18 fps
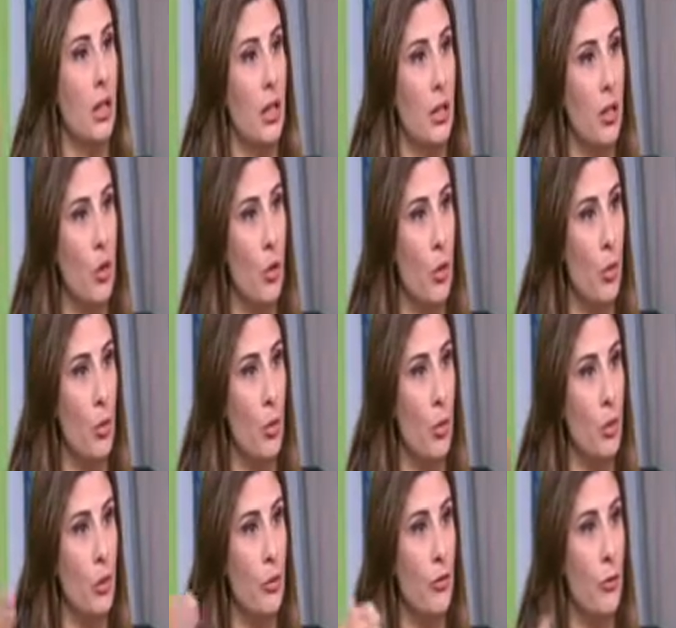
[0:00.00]
go
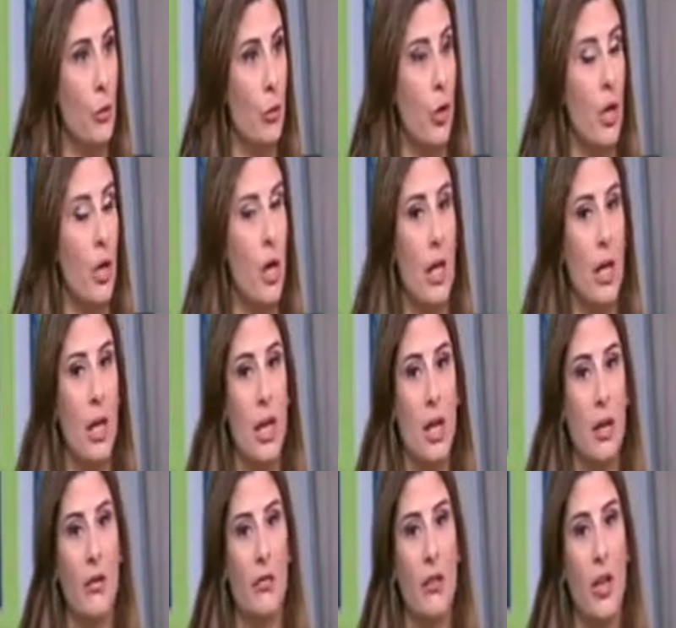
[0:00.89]
abroad for
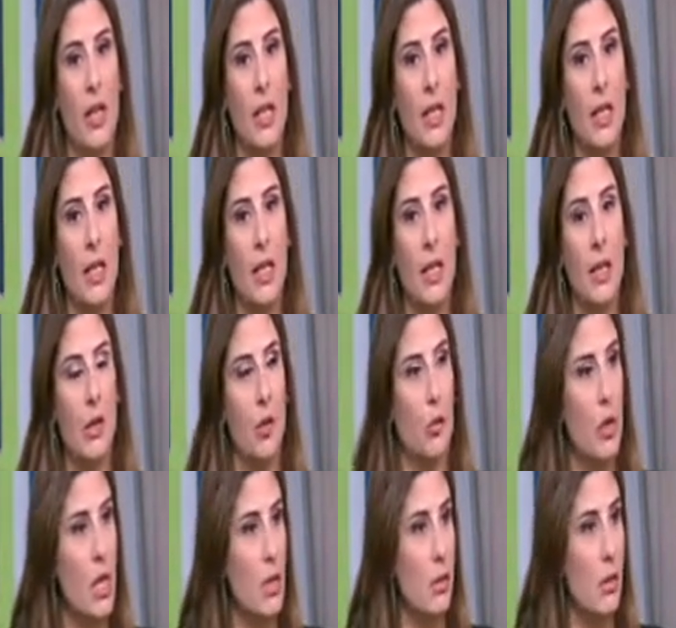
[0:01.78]
finding
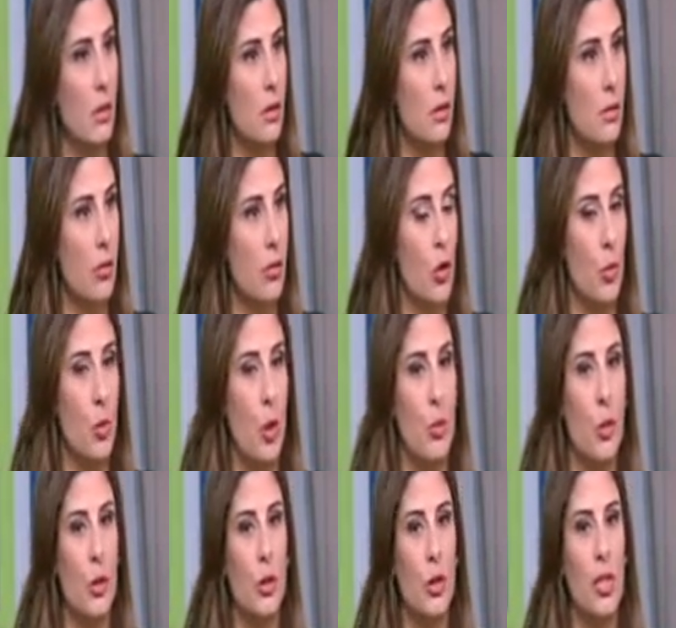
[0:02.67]
careers and job
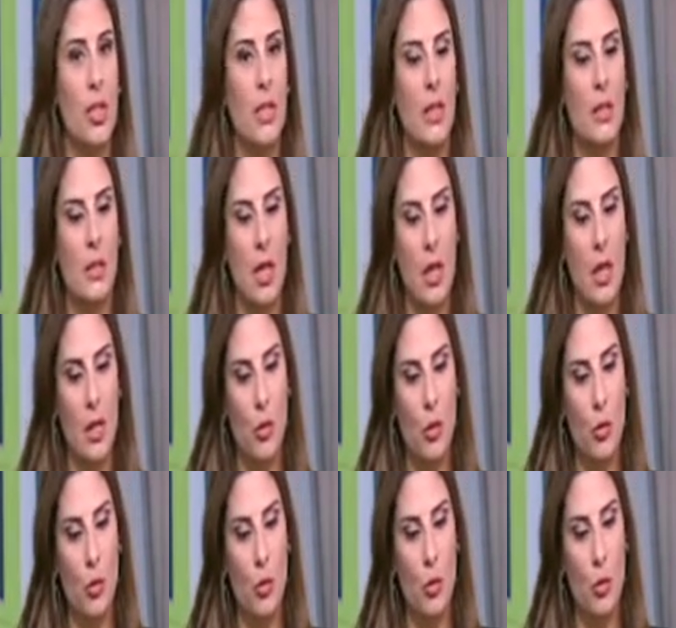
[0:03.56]
opportunities.
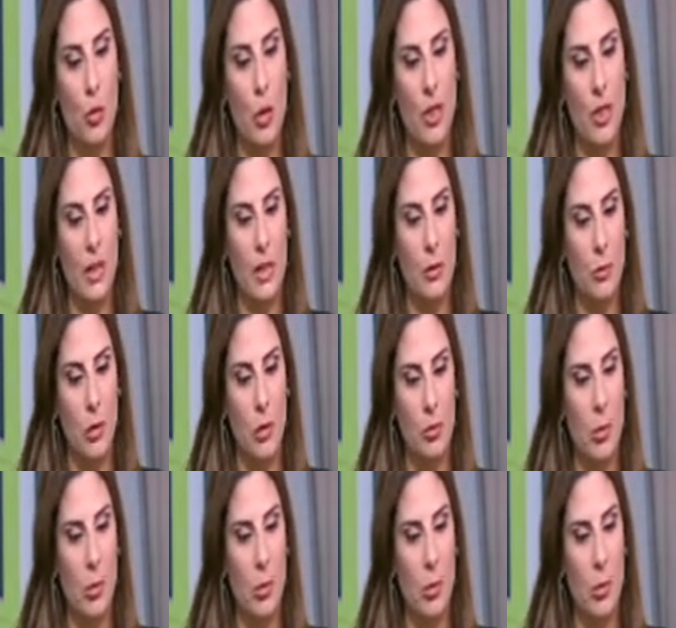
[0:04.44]
So what